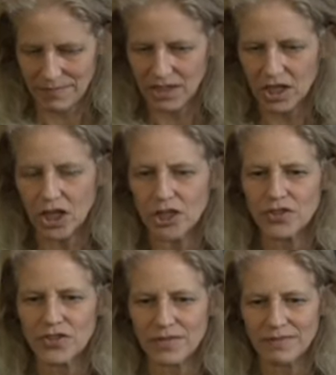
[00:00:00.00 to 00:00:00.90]

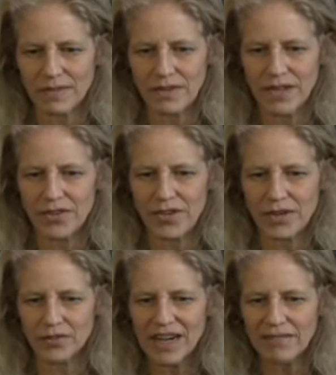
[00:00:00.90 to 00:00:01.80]
cars.
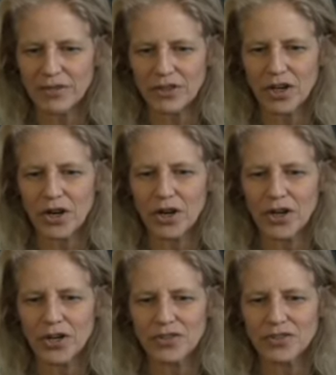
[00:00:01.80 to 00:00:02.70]
They drive their
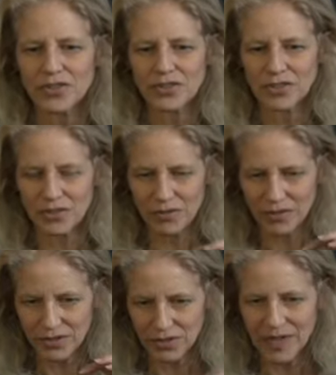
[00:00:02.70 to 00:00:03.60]
cars
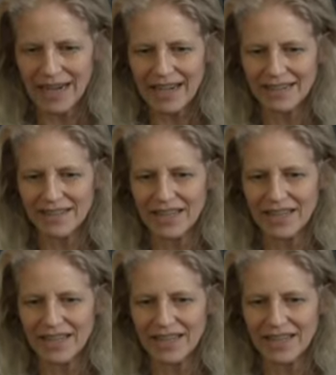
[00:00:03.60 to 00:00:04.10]
to the track.